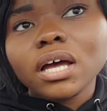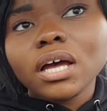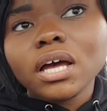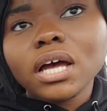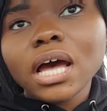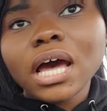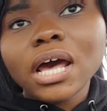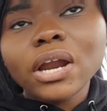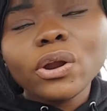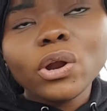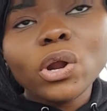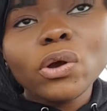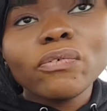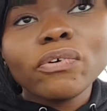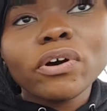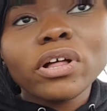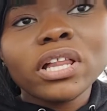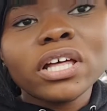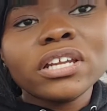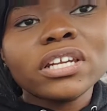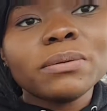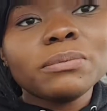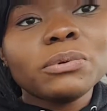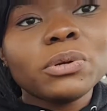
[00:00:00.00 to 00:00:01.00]
I don't know if I'll
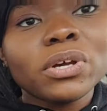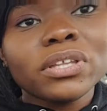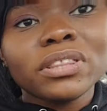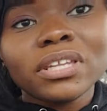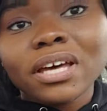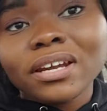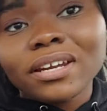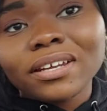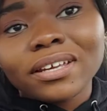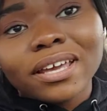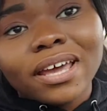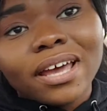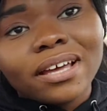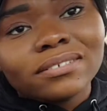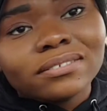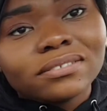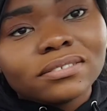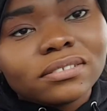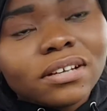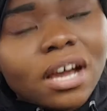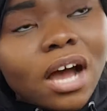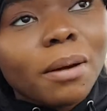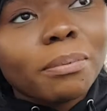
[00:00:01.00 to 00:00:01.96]
end up doing that again.